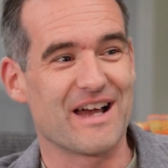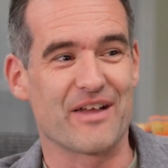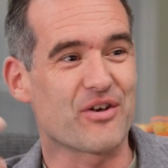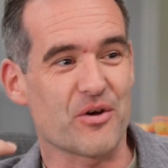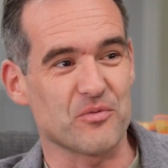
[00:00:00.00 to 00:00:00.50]

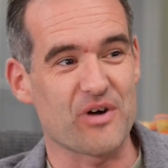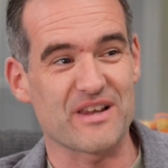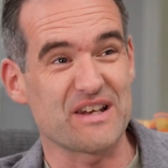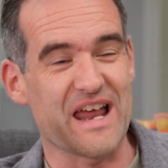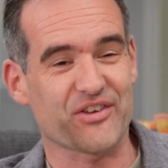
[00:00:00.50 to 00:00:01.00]
They don't
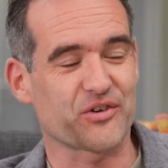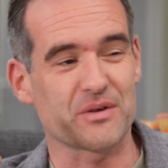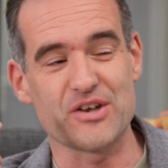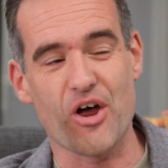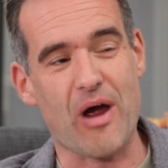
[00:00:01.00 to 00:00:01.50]
really
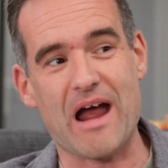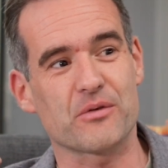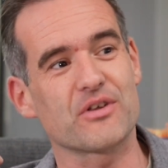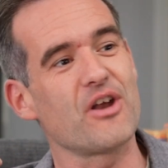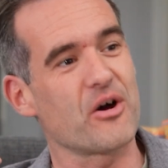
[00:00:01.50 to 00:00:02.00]
necessarily know how
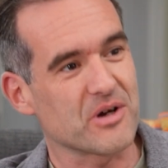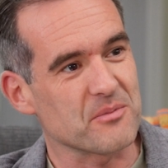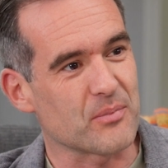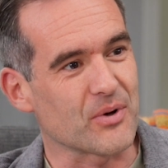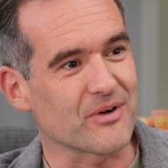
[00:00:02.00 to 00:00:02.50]
they know
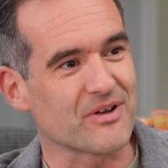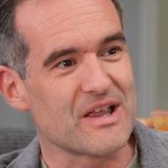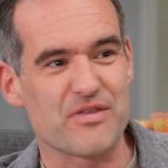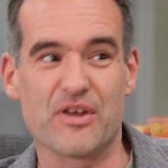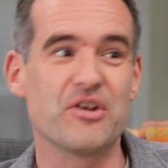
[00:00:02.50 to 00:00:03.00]
it, but
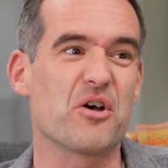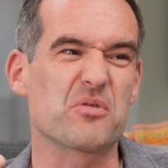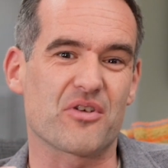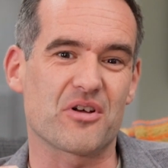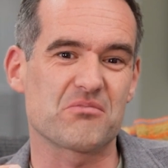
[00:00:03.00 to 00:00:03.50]
they know
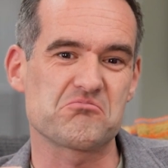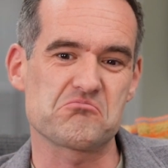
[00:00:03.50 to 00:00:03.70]
that,